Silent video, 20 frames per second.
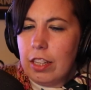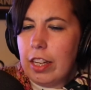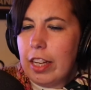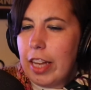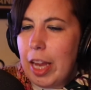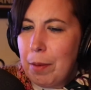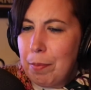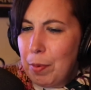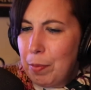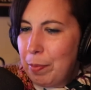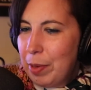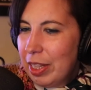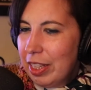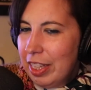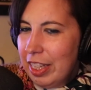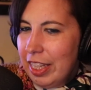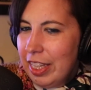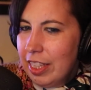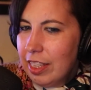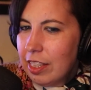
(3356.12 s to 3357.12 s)

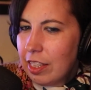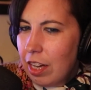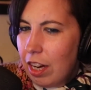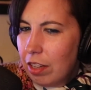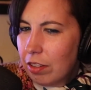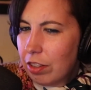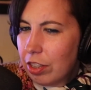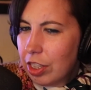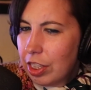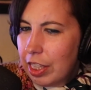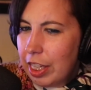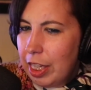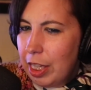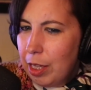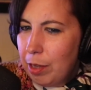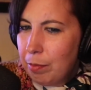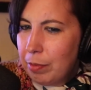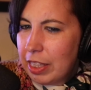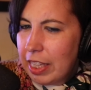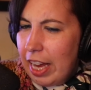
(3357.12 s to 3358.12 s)
capabilities, color
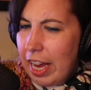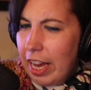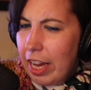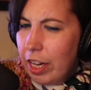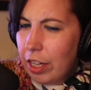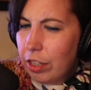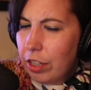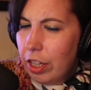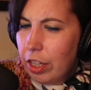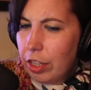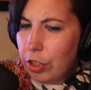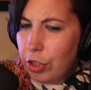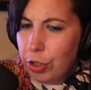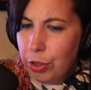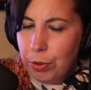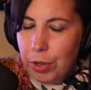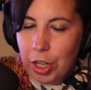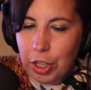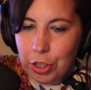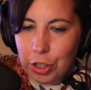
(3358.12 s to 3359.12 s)
schemes, and a
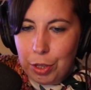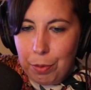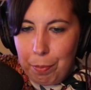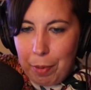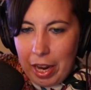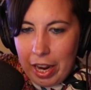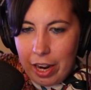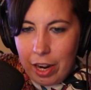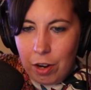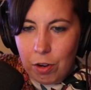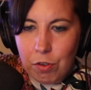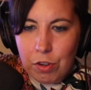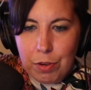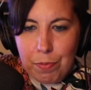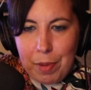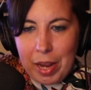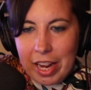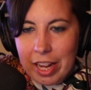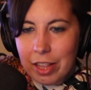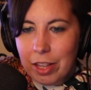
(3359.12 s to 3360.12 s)
200-pound
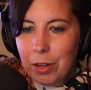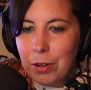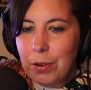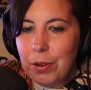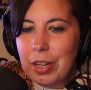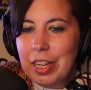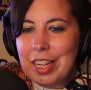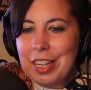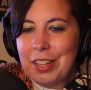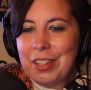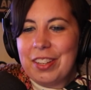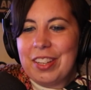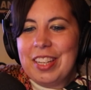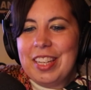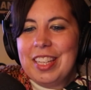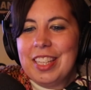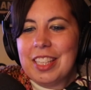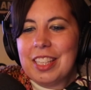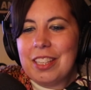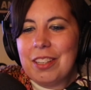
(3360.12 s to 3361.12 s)
payload
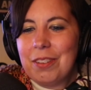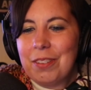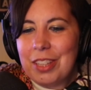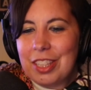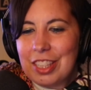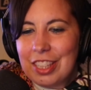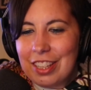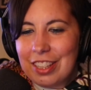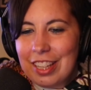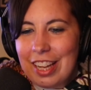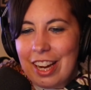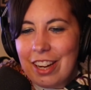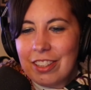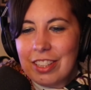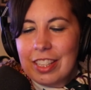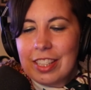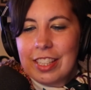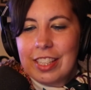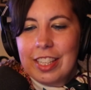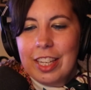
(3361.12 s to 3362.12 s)
increase, which allows
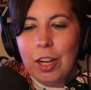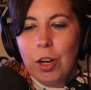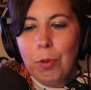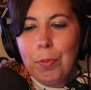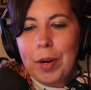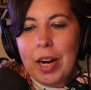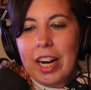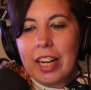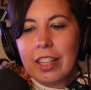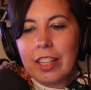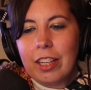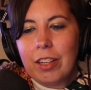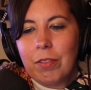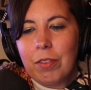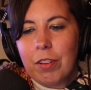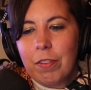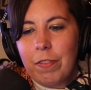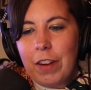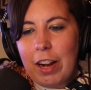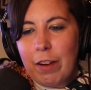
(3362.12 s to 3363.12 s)
a single pilot
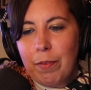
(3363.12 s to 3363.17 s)
with 5